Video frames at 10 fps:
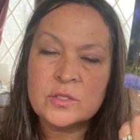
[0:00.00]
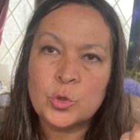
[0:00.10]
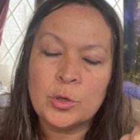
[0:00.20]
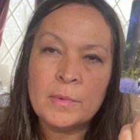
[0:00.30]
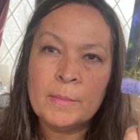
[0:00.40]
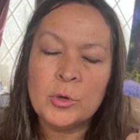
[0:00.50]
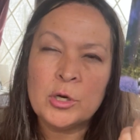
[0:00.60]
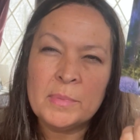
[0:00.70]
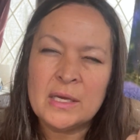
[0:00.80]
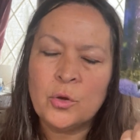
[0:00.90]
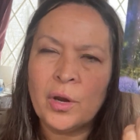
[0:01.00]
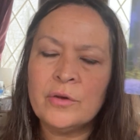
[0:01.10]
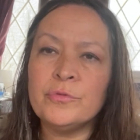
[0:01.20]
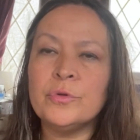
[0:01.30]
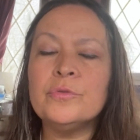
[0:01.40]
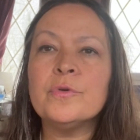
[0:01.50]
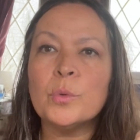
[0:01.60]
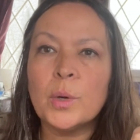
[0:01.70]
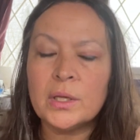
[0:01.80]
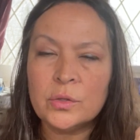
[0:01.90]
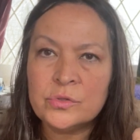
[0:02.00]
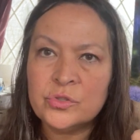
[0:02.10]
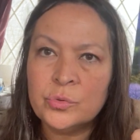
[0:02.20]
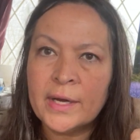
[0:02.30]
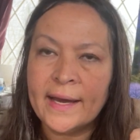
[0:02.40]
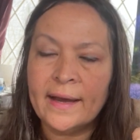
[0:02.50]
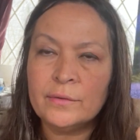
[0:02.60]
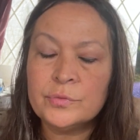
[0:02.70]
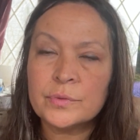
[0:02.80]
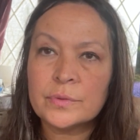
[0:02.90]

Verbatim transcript: to remember to be grateful for what you do have.